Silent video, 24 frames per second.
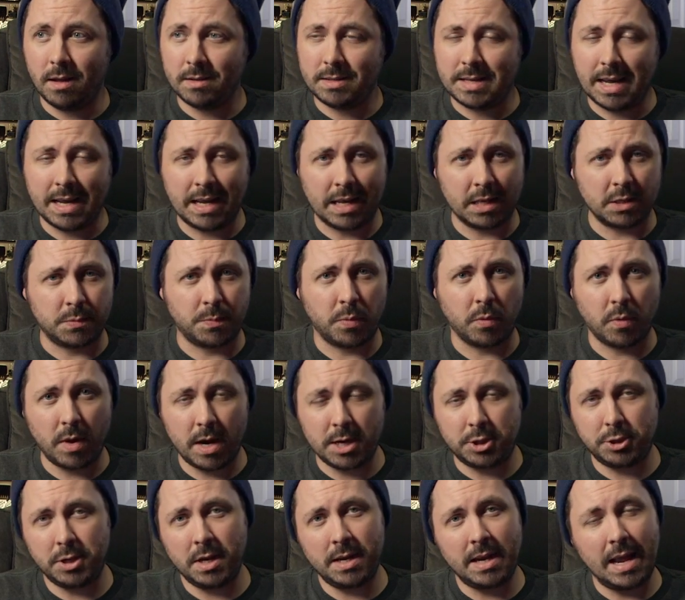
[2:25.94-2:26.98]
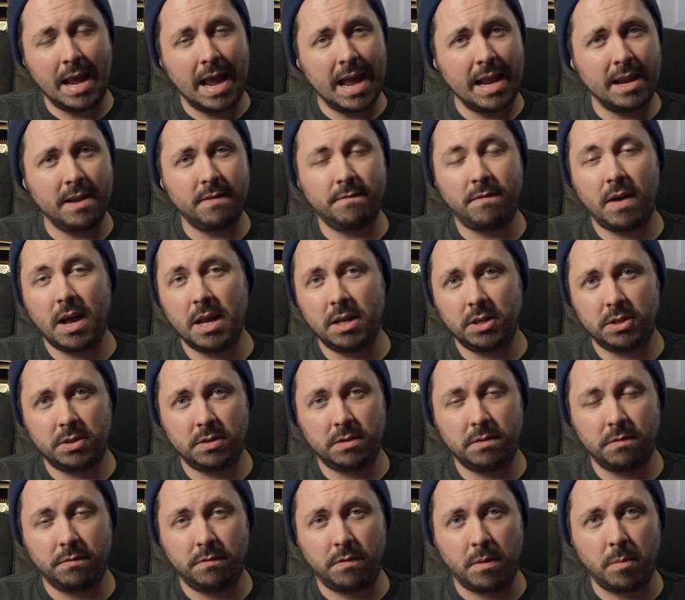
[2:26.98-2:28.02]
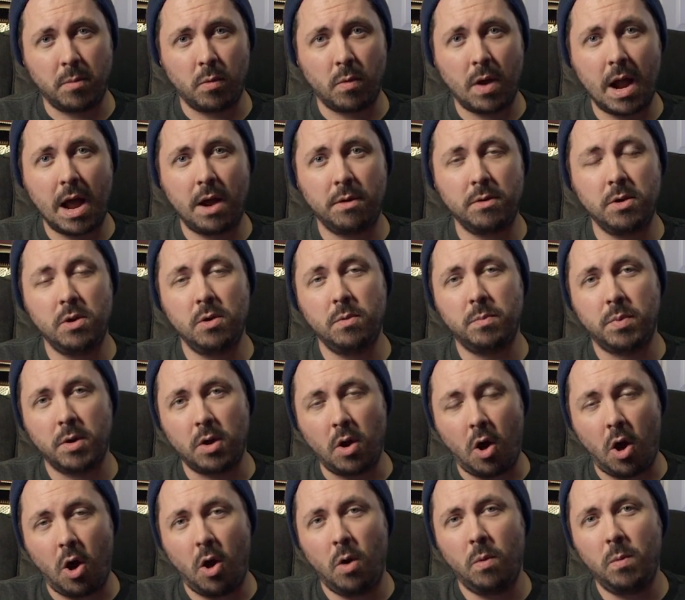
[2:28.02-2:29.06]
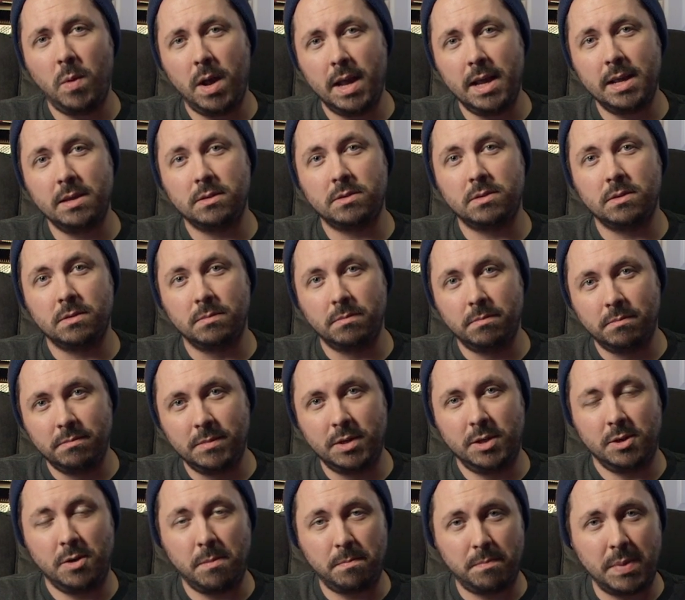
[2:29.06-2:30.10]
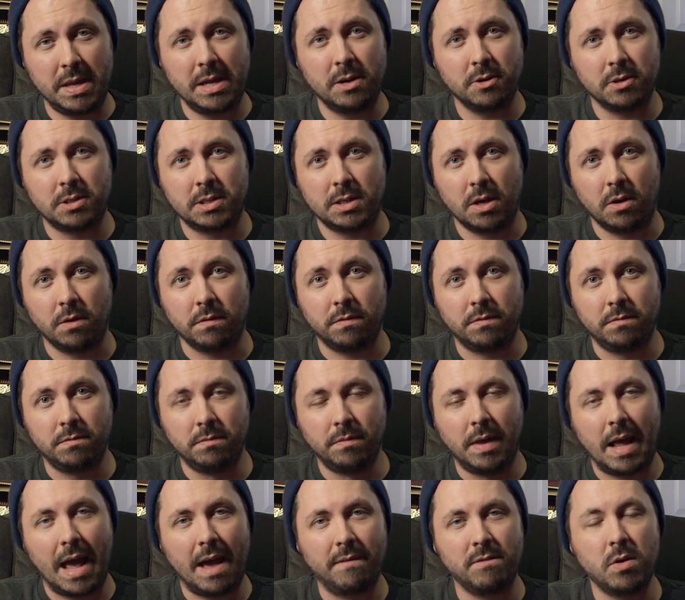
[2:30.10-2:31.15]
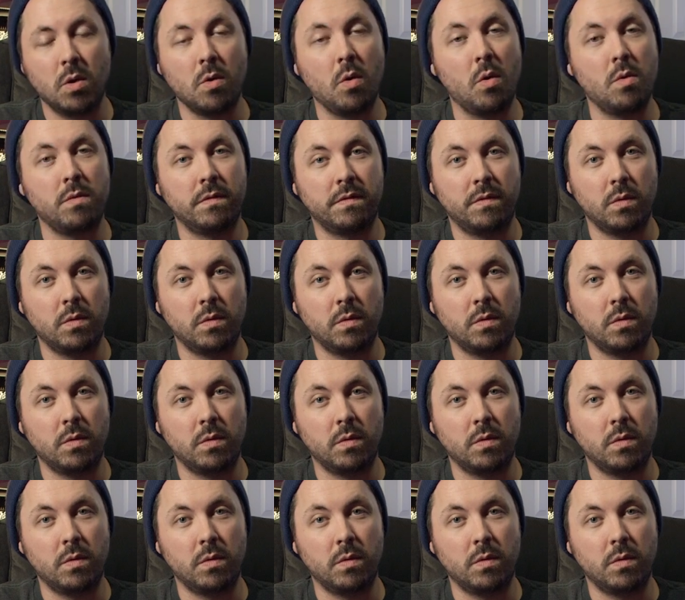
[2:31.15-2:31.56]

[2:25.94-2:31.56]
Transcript: take inspiration and advice from around you, but always, you know, be yourself. Have your own